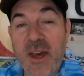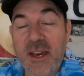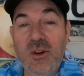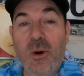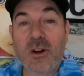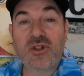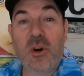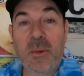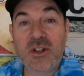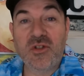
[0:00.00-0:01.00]
Thank you all
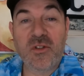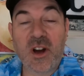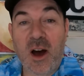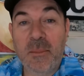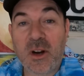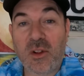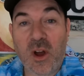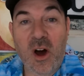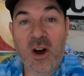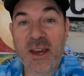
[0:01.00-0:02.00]
so much for coming
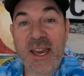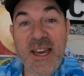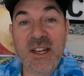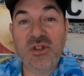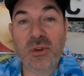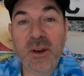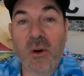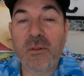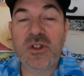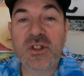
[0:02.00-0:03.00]
along. Easily
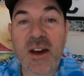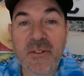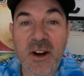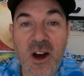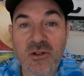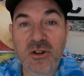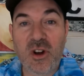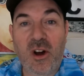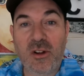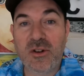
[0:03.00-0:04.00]
over seven hundred
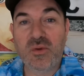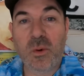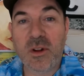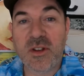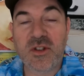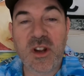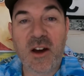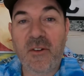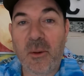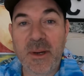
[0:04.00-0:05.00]
dollars worth of
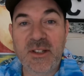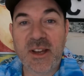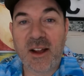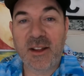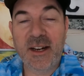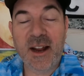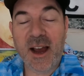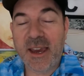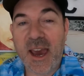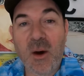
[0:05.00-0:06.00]
stuff I'll be selling.
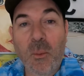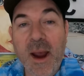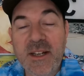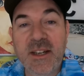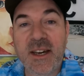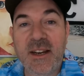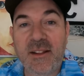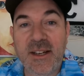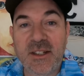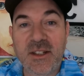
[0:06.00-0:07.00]
I can't wait to get it
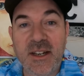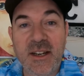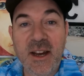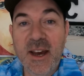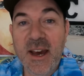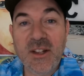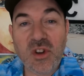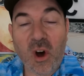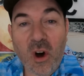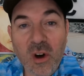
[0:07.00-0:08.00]
listed.
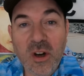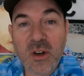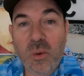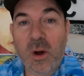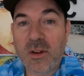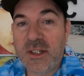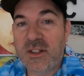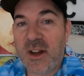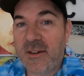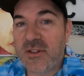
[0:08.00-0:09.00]
It's all good quality
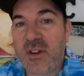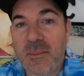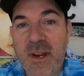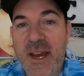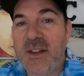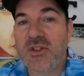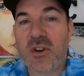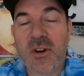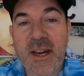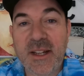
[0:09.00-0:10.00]
stuff. Some days
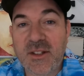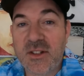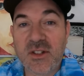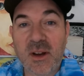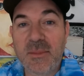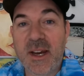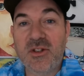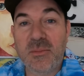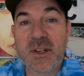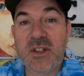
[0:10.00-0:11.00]
are hits and some
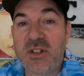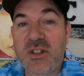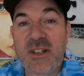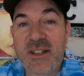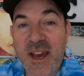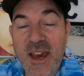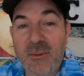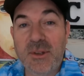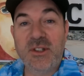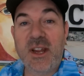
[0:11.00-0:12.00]
days are misses. Today
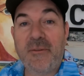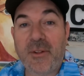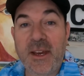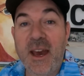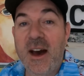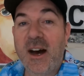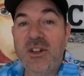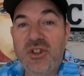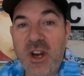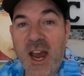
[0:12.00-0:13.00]
was definitely
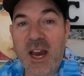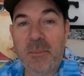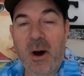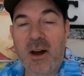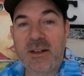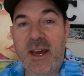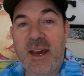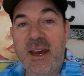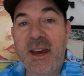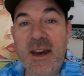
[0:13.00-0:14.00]
a jackpot
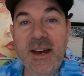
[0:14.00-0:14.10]
day.